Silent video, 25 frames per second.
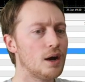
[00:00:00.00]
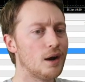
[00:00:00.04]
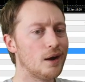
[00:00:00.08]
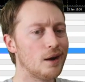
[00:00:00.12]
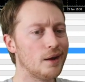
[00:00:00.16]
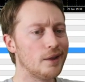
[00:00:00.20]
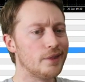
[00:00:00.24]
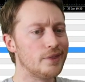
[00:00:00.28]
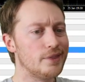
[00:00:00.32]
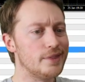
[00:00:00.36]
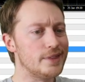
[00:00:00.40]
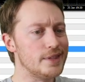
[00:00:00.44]

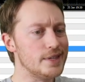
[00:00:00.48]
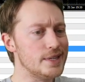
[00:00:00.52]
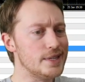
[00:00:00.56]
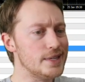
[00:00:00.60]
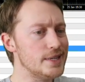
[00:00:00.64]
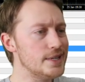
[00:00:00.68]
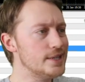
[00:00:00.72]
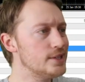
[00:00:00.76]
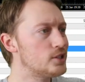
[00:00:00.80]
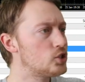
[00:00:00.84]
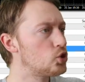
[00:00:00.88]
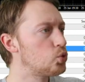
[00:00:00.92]
On
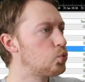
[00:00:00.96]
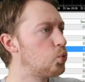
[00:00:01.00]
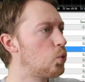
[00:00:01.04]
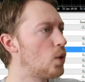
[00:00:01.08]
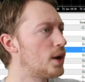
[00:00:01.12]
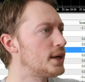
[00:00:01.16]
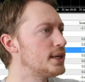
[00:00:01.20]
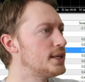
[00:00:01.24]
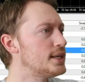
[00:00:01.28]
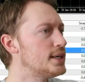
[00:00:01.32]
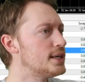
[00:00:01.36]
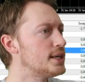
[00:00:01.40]
the
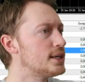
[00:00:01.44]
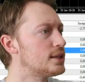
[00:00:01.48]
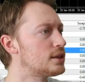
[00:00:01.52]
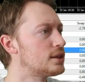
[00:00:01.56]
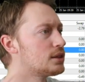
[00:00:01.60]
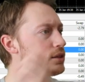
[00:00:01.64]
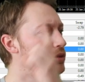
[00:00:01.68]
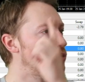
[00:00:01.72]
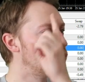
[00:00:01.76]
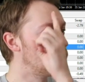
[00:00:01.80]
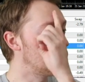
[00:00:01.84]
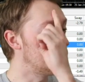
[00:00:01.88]

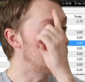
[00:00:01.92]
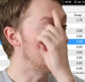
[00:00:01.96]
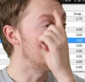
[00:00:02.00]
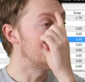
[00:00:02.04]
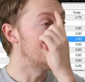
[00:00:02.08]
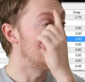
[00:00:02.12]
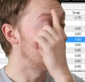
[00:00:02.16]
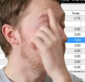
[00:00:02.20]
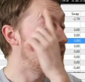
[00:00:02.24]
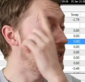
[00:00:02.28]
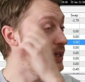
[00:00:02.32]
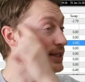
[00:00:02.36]
20th,
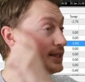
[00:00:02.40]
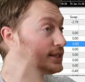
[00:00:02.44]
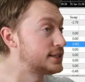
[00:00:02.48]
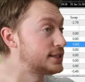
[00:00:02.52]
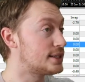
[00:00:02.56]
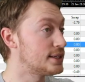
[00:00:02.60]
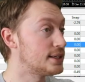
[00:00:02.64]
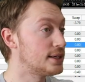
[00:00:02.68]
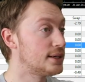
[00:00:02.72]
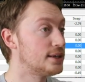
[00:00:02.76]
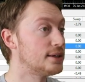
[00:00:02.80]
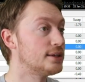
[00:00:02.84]
we
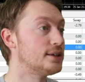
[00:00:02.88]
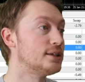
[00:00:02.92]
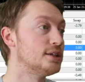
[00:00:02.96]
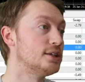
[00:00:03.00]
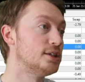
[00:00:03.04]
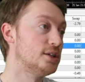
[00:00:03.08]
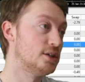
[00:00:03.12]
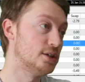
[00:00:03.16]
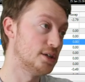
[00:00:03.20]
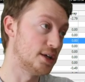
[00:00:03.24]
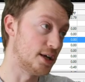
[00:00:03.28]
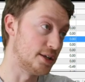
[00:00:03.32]
hit
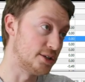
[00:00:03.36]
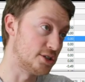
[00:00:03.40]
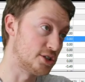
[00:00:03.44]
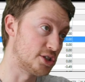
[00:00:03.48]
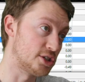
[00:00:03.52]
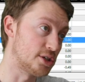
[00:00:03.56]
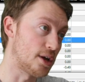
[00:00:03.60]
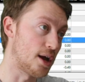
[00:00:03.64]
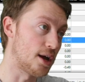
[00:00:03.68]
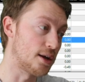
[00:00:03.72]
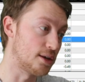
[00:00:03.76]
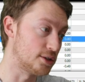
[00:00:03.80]
uh,
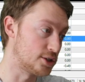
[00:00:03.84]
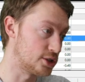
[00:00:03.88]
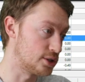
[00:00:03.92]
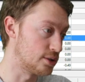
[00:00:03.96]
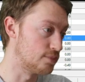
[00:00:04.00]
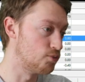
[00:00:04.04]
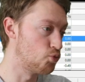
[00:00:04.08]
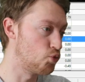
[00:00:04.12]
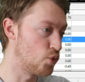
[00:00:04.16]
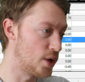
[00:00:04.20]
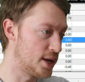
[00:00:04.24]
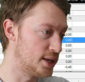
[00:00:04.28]
uh
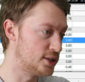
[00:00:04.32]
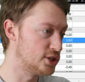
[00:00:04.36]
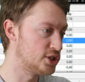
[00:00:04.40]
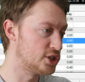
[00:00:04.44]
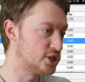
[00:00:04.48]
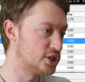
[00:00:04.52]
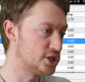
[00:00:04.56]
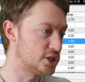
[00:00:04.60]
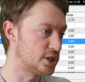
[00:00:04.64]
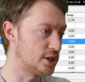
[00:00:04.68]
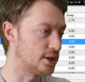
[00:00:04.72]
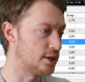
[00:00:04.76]
some
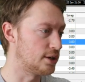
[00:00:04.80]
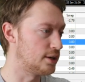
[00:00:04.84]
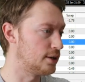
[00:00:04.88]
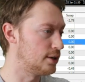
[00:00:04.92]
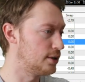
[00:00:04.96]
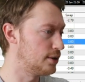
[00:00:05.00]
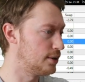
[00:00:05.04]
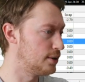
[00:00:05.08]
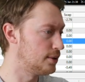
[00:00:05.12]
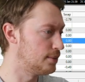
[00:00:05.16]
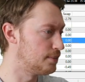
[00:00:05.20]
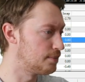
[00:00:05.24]
wins
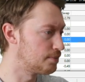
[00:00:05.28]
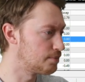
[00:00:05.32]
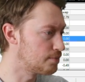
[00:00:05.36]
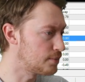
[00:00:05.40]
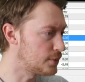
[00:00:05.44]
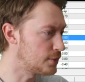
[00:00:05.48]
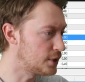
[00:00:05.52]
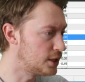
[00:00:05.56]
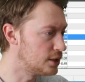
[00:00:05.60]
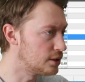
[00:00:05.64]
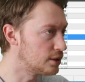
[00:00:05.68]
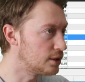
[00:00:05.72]
uh,
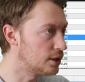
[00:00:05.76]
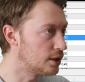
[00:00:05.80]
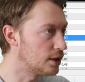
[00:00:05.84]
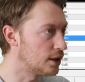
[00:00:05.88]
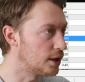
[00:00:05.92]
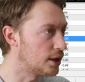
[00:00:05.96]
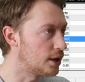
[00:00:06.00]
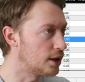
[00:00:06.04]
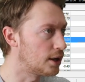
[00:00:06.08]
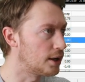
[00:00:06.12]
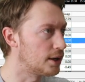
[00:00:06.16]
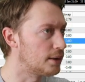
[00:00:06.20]

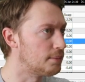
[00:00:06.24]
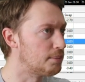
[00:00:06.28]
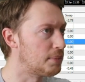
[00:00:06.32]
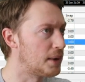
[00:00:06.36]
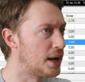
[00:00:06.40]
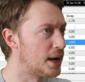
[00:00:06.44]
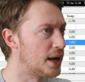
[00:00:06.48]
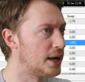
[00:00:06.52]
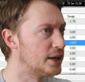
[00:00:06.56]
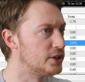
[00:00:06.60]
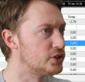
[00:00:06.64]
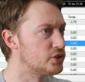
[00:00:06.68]
uh, on a
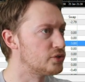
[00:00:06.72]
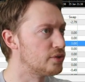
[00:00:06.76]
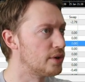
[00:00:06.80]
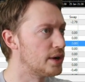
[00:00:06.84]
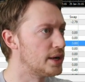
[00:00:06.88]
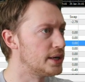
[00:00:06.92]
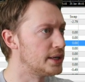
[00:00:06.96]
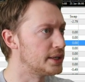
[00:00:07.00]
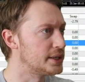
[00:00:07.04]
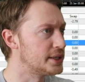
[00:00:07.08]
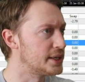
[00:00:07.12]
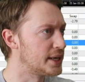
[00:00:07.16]
buy
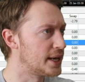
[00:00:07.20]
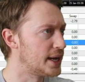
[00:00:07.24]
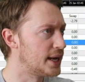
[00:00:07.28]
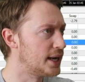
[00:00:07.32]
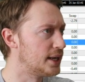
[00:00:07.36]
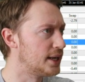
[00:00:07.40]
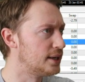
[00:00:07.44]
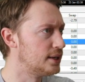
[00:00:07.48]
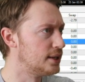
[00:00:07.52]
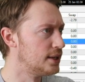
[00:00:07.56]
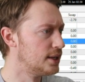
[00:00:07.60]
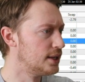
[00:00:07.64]
trade
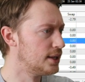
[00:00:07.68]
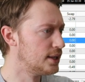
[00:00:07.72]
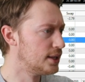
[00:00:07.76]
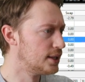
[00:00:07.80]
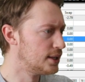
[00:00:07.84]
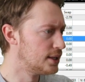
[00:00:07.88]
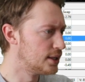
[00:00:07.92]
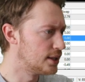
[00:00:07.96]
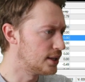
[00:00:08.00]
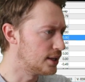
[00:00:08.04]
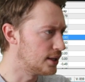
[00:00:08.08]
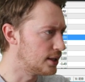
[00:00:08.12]
again.
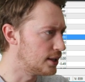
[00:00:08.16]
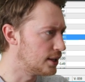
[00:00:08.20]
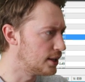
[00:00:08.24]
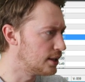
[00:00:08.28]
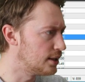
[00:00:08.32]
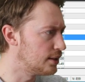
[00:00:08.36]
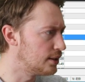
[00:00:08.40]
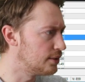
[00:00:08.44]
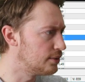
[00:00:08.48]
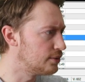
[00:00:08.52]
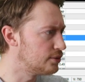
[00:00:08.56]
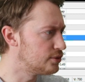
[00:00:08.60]

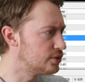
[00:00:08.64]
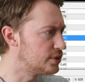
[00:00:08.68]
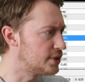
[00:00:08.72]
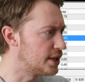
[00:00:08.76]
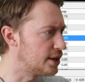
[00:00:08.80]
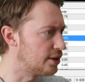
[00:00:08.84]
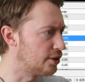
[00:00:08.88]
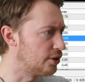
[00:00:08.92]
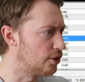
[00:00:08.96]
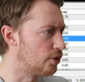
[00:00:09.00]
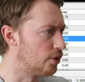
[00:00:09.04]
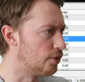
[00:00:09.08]
Uh,
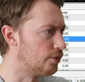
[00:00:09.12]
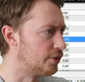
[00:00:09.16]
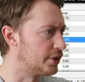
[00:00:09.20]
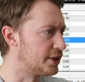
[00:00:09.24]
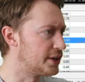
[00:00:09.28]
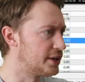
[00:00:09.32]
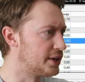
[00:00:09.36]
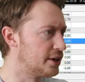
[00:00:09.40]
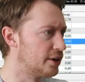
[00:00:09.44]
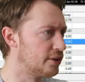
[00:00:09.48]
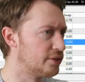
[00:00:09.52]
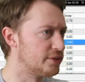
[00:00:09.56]
they're over
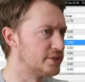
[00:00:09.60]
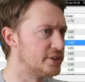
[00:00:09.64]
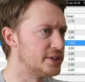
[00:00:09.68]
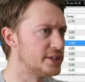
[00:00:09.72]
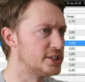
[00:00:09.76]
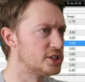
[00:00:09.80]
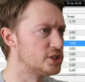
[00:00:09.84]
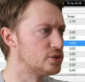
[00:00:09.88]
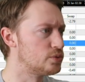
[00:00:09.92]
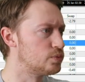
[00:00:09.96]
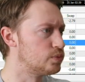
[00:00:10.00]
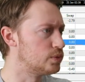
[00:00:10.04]
here.
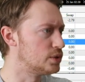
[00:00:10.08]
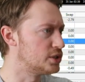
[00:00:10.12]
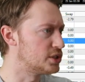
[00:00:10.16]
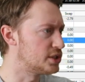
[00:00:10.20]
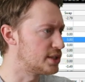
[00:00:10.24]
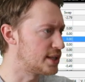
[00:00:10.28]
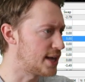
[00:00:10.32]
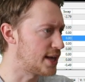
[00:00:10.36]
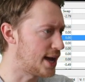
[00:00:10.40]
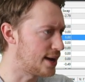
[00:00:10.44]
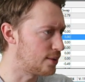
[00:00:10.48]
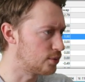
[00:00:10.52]
This
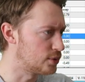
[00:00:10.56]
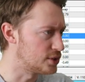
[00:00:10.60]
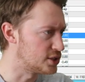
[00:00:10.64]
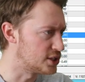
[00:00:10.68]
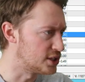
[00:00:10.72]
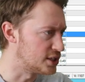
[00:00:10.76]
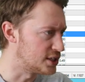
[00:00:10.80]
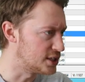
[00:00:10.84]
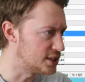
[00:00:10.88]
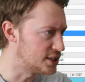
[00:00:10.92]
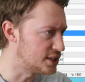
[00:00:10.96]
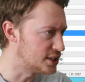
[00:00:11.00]
was that
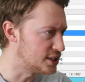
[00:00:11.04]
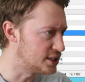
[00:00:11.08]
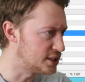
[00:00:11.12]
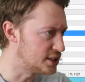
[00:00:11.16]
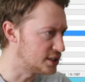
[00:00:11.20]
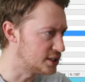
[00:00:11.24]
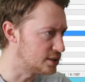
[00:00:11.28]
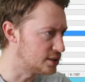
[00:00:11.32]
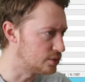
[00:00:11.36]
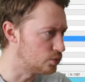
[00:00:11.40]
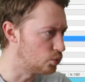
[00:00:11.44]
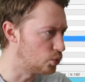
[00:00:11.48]
was an
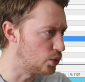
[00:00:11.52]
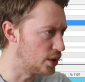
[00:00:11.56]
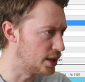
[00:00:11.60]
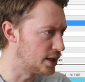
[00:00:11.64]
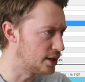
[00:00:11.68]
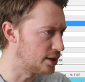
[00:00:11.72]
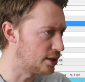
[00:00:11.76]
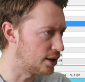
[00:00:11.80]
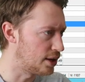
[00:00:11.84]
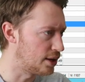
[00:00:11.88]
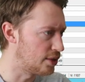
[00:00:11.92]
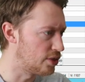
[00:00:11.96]
easy
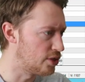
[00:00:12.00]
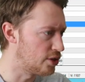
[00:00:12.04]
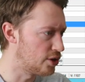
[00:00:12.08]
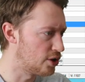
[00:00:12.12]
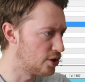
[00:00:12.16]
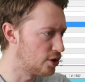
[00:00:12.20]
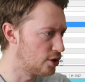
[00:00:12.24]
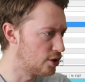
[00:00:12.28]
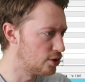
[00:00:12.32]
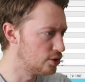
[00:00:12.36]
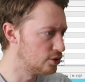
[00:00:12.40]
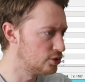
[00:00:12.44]
win on
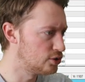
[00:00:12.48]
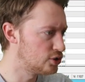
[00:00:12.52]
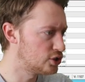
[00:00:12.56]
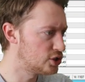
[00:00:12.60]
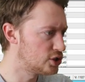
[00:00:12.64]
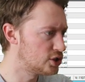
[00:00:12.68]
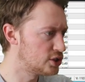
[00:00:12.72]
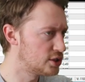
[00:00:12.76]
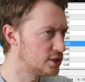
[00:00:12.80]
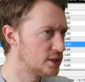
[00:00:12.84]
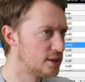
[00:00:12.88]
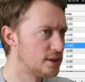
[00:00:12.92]

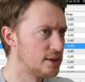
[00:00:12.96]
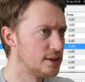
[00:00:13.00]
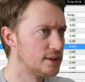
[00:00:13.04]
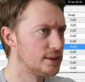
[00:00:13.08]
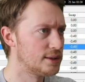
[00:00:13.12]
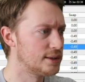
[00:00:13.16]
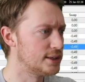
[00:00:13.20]
those.